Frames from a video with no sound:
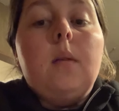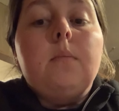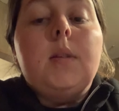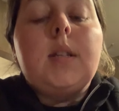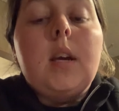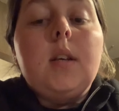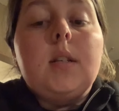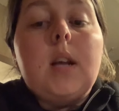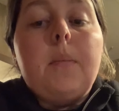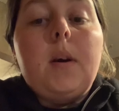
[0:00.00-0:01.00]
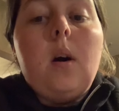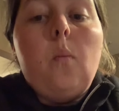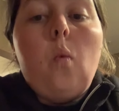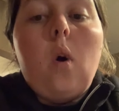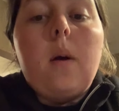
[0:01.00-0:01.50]
skin does not
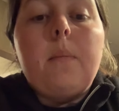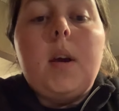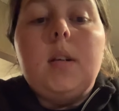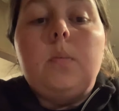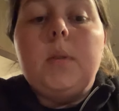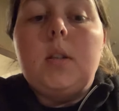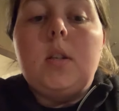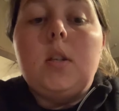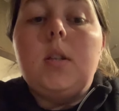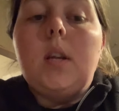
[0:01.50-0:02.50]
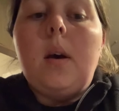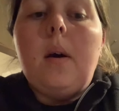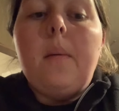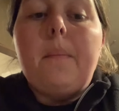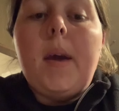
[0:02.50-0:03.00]
become warm because blisters
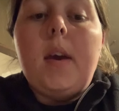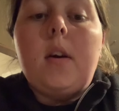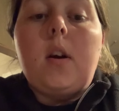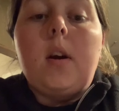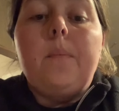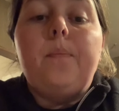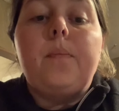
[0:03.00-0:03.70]
may occur.